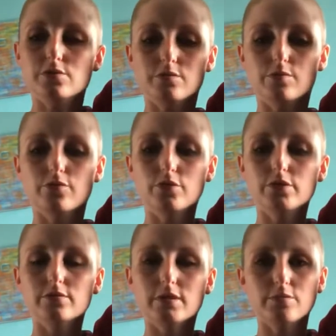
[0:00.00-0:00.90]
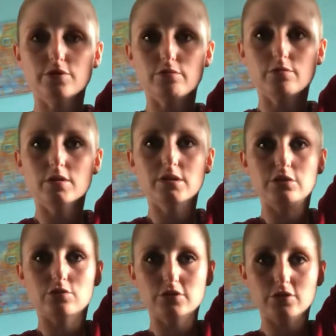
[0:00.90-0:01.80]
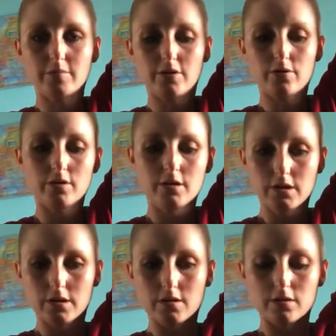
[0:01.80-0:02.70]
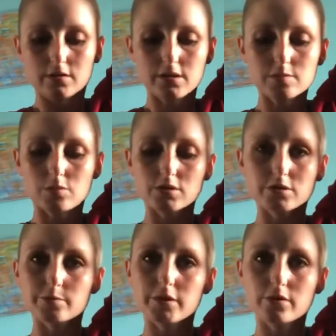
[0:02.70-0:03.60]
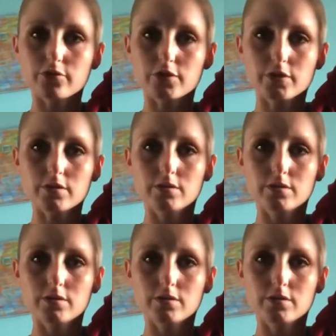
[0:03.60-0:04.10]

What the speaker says: before you attempt to really stretch them out. This might just be enough for you.